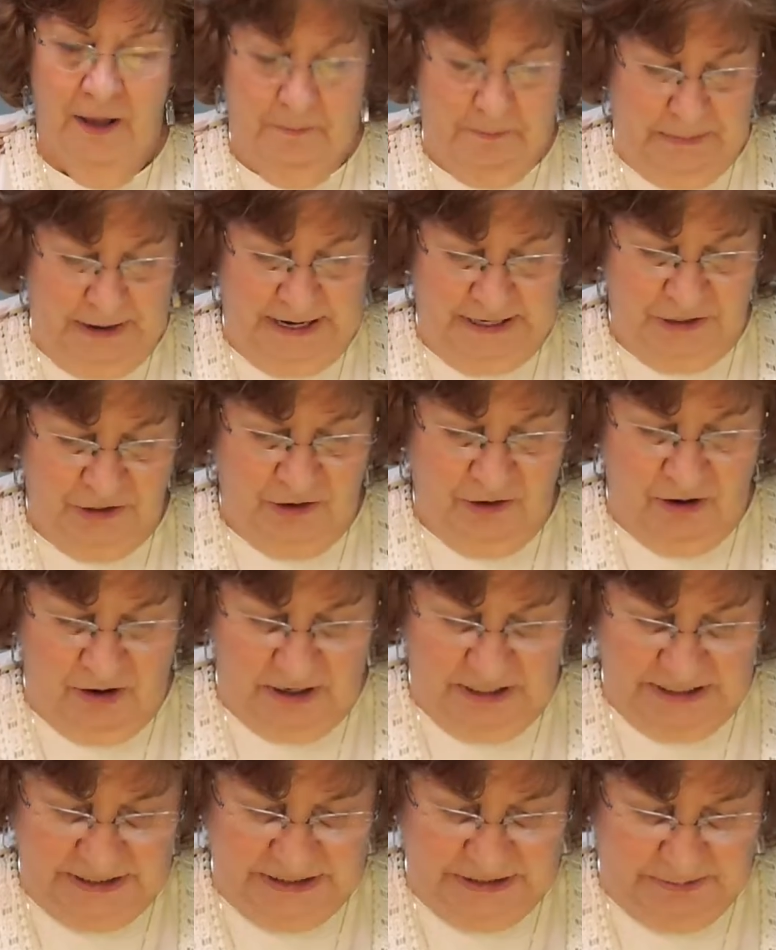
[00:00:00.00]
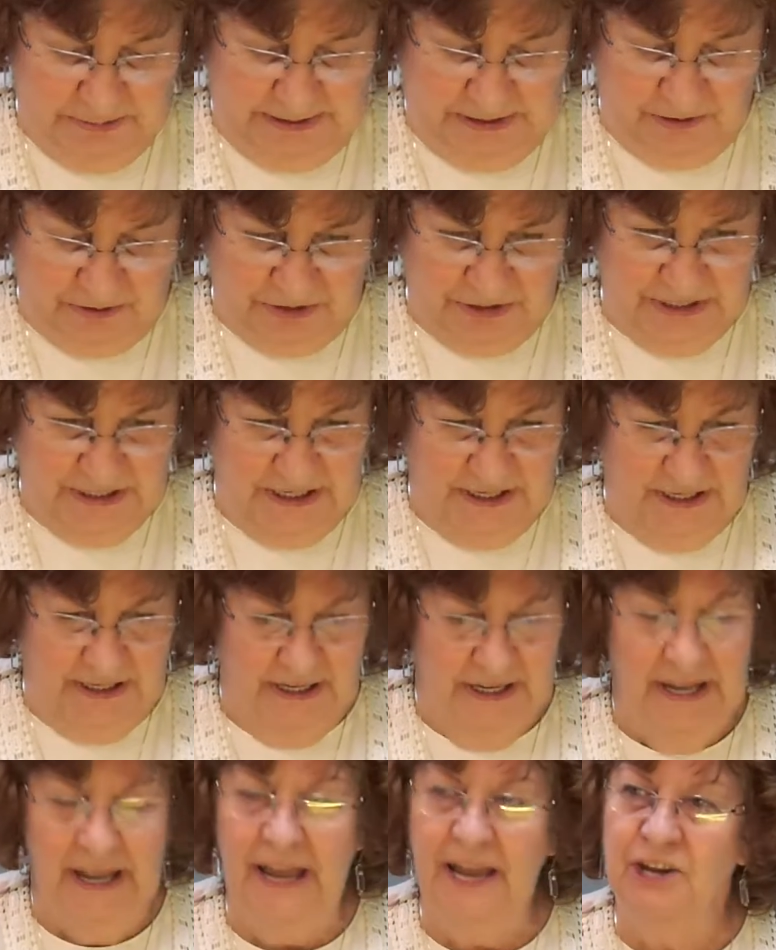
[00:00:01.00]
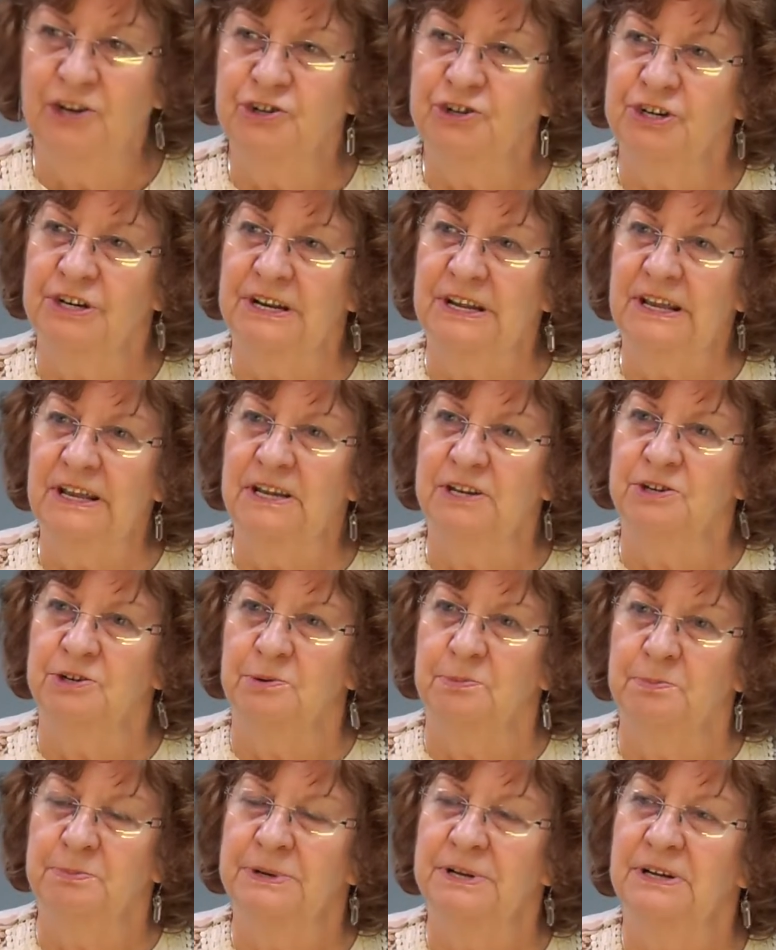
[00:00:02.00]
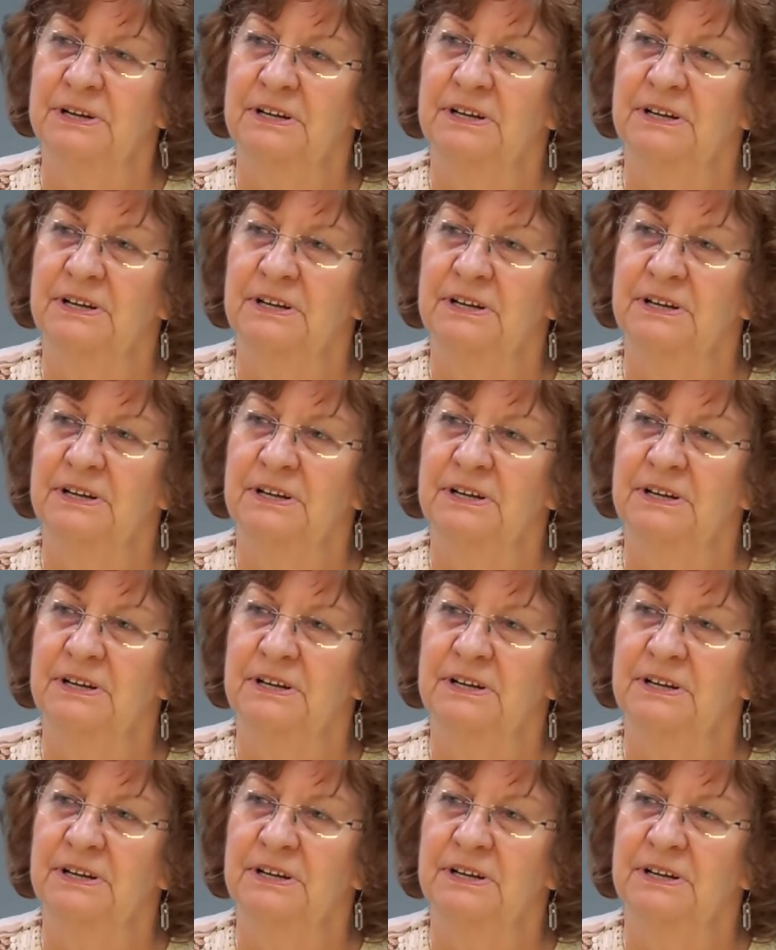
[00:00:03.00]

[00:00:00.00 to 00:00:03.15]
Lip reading: My talk is about ancient Egypt,